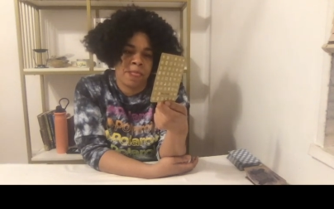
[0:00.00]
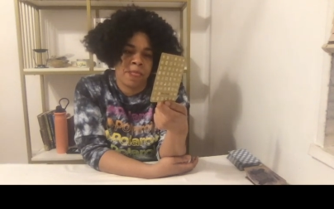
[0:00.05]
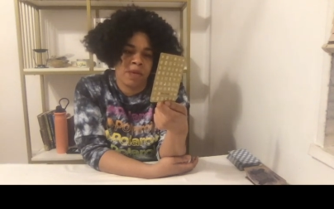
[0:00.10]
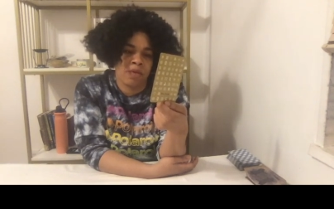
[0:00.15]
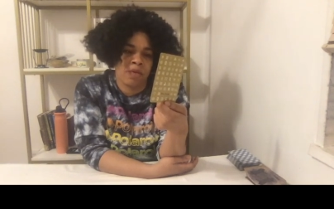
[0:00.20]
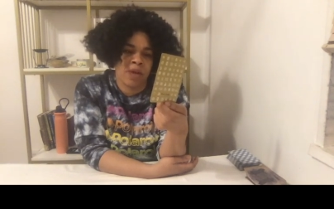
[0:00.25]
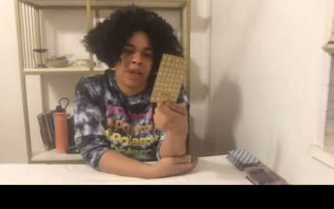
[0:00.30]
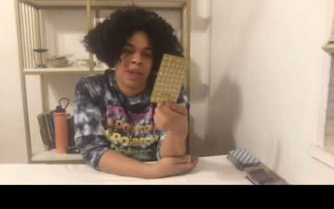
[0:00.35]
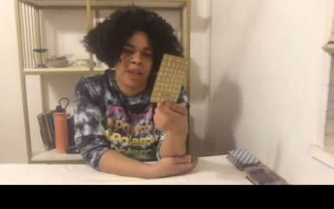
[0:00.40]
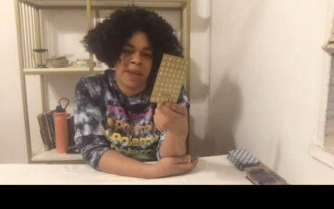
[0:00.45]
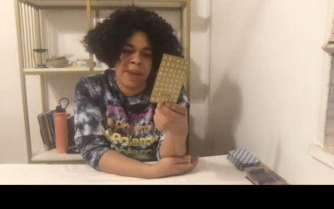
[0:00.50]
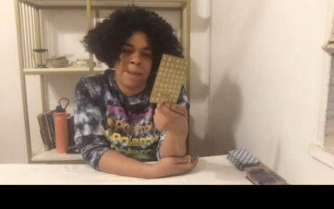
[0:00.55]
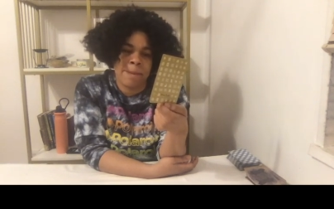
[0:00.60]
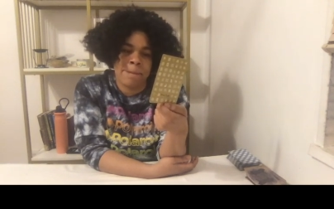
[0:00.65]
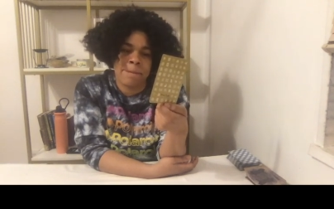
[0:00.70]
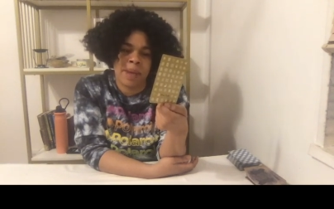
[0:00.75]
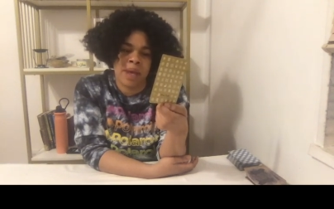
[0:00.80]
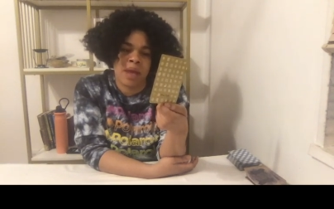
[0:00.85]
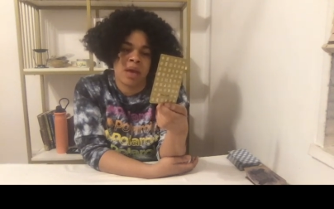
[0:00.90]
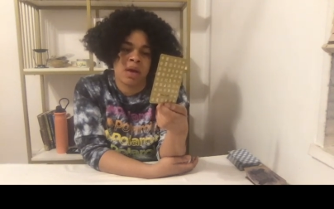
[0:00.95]
really
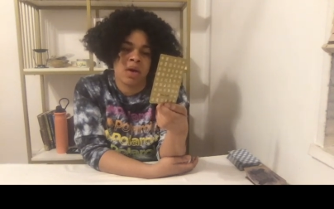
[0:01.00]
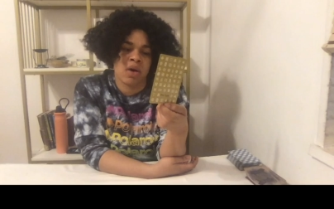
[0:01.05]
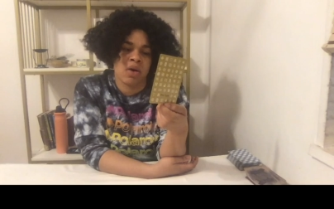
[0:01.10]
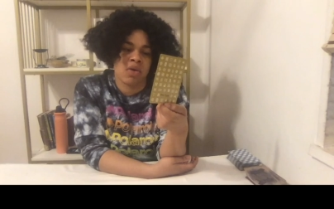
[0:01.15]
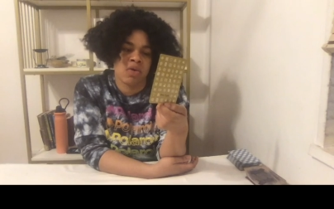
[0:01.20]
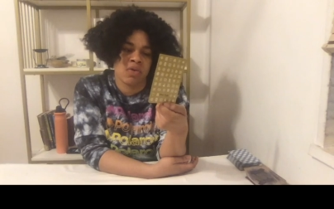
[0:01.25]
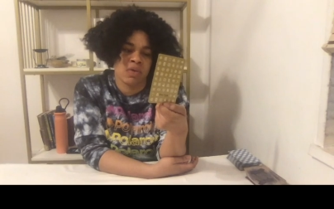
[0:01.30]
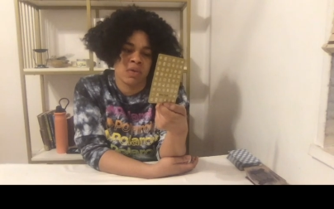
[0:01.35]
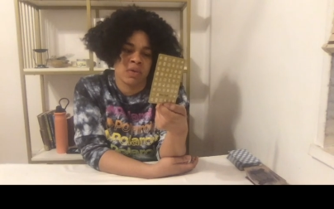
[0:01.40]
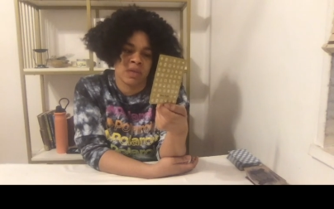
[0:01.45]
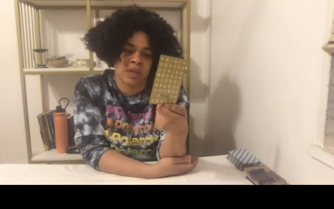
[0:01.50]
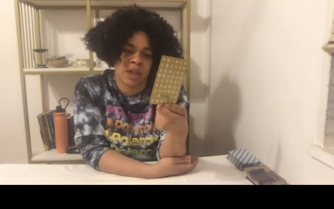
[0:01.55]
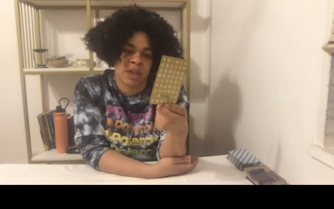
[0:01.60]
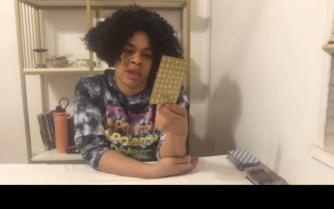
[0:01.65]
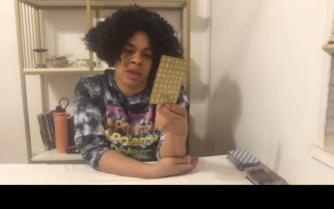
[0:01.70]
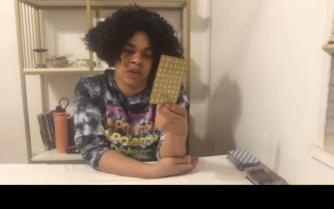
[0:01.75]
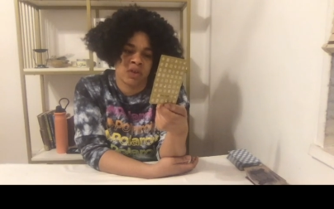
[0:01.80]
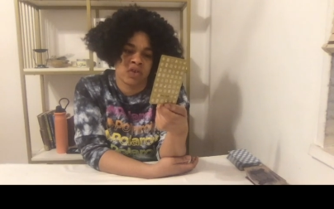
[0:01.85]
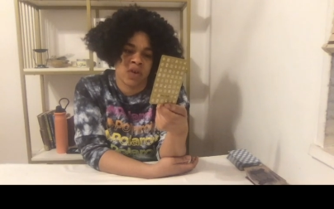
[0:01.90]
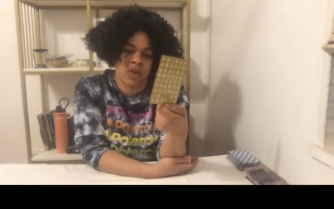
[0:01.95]
big goals that
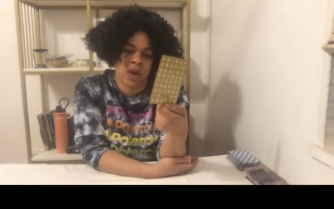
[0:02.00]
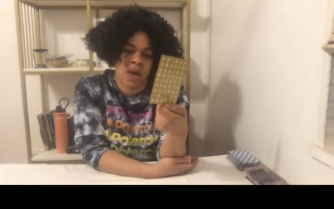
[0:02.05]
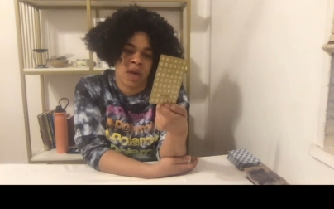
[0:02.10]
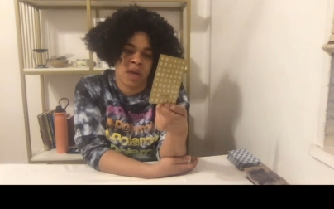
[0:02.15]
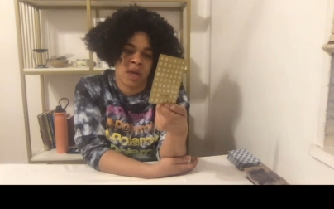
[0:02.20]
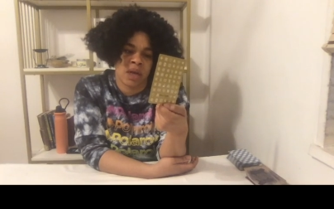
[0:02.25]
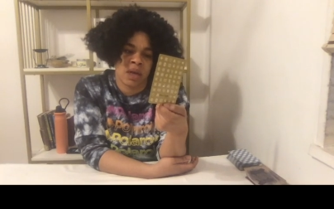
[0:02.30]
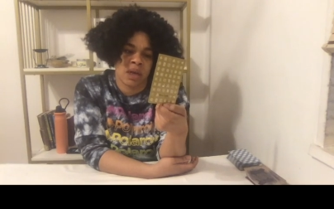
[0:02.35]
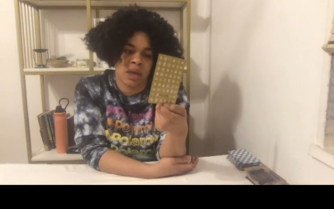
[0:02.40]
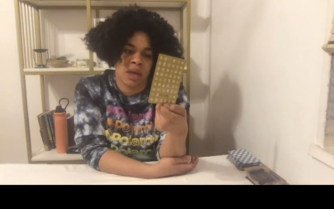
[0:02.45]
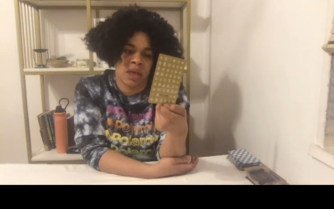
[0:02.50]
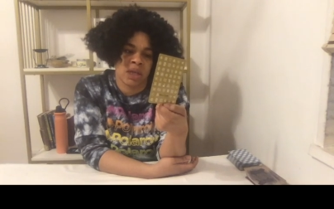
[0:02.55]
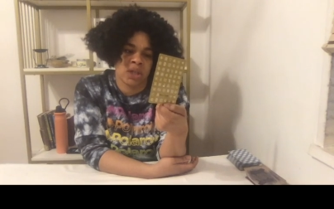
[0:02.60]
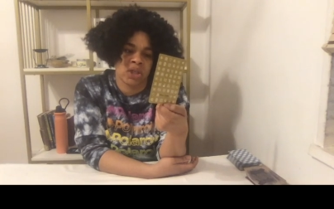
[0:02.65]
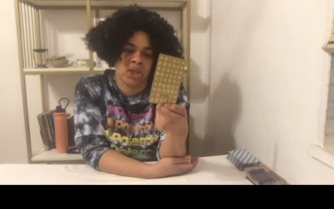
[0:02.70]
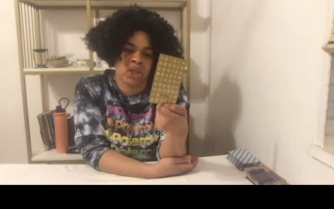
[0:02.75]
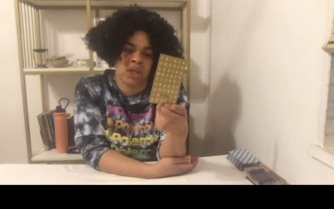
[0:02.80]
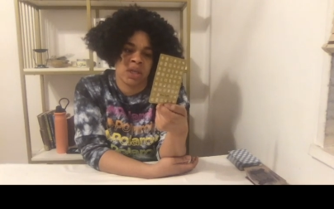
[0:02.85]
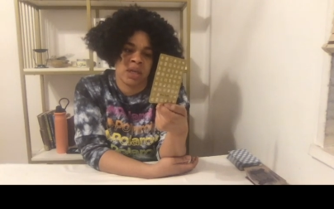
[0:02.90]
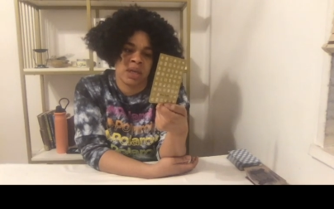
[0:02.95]
they're trying to
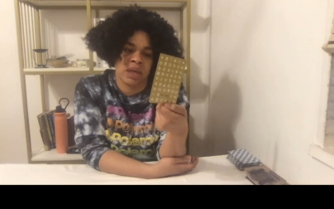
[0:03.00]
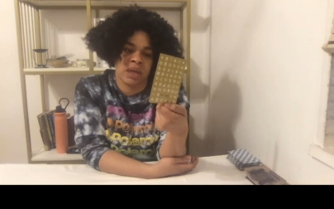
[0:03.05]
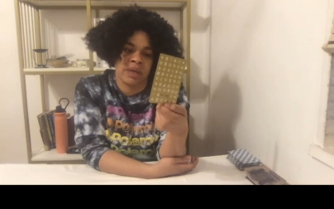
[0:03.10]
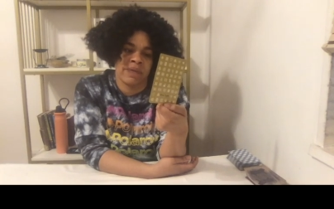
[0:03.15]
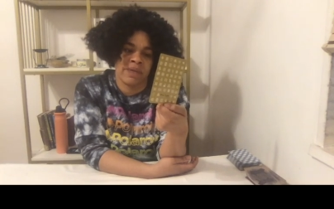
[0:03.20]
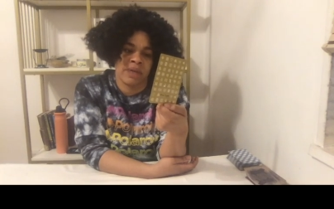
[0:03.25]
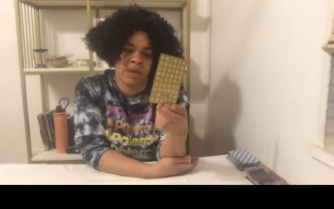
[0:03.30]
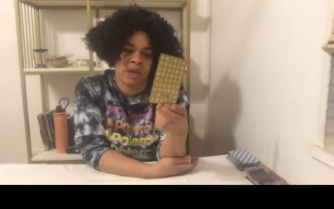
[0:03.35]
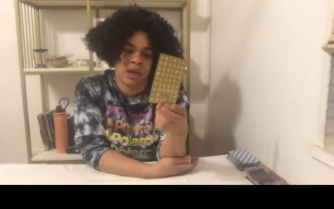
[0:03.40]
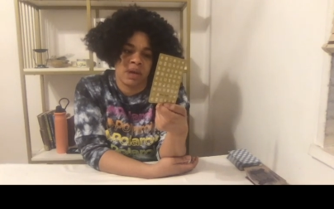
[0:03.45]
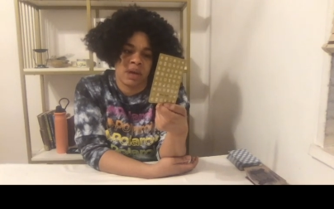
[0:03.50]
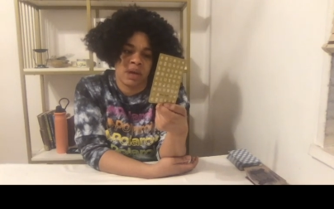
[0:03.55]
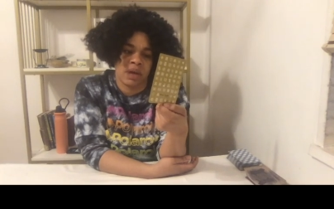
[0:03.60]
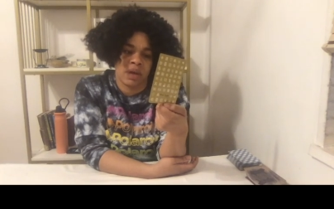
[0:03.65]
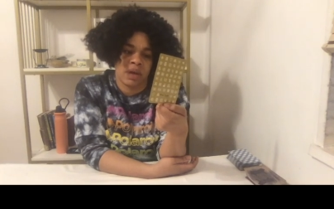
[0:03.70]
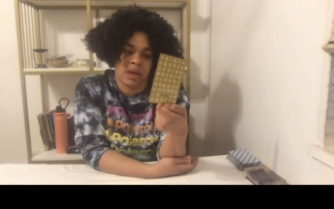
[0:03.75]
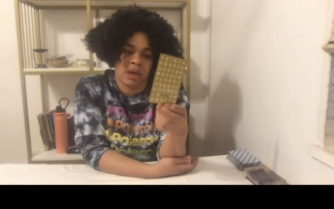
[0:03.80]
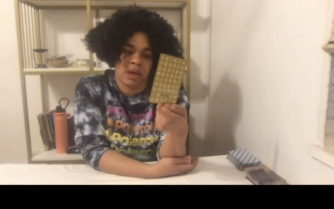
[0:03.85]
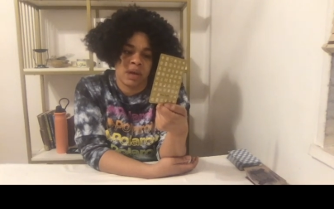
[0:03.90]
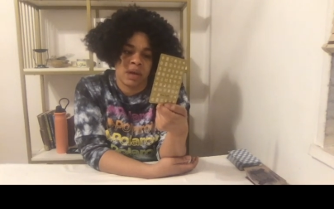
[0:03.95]
achieve.
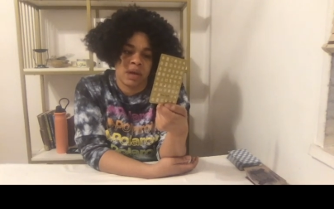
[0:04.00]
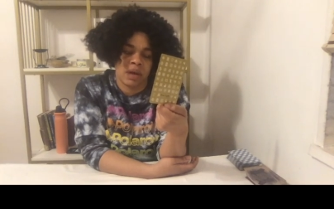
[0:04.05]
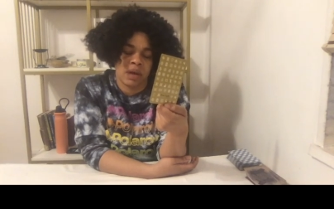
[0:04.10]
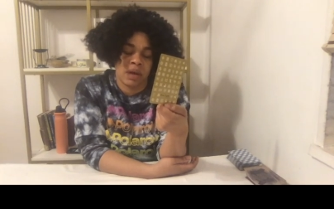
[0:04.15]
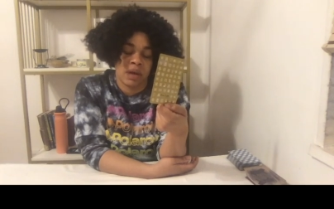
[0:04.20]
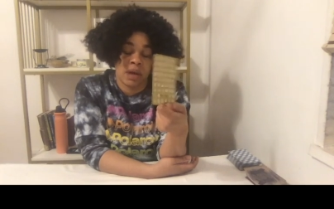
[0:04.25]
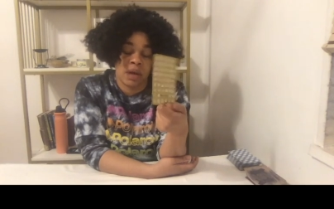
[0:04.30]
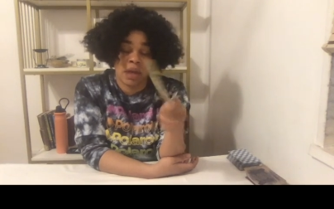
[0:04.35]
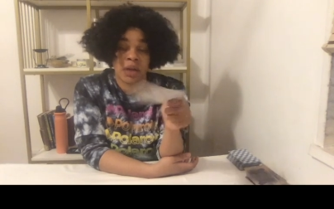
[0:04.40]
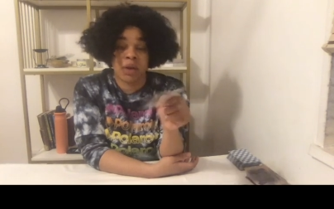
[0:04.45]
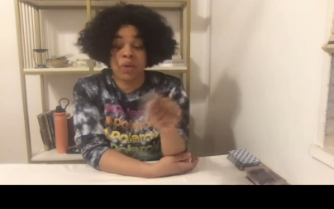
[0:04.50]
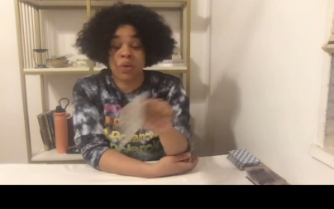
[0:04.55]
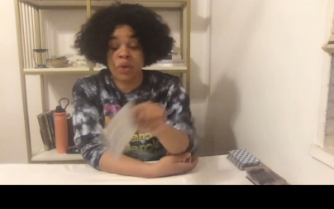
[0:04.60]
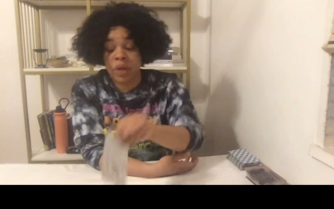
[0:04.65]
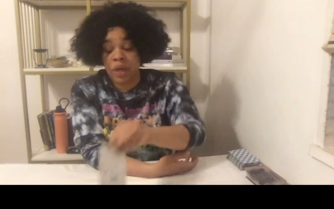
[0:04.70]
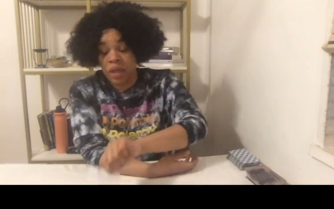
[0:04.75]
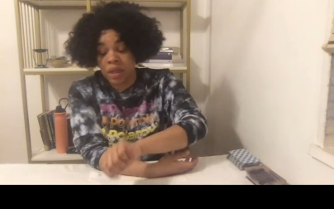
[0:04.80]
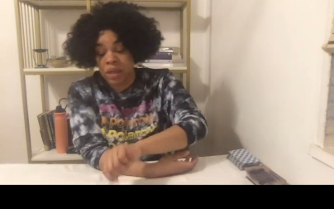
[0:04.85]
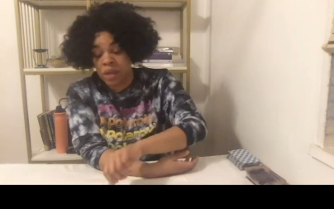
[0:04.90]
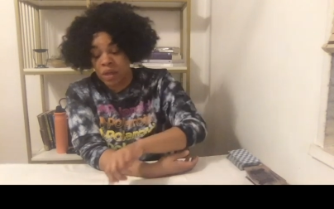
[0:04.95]
And they're going to
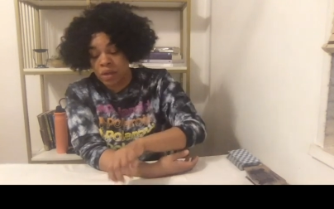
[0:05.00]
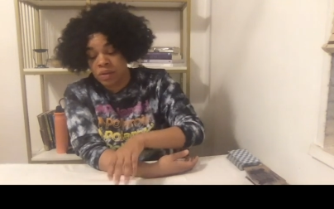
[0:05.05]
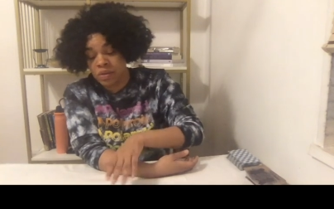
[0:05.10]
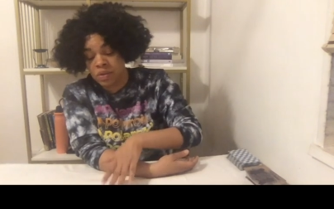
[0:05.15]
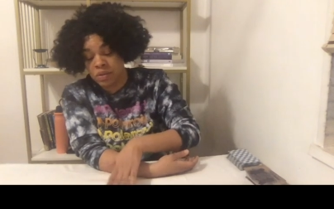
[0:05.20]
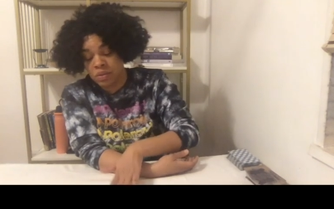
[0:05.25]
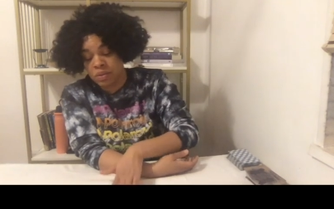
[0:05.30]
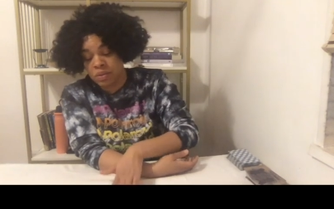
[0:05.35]
get there too.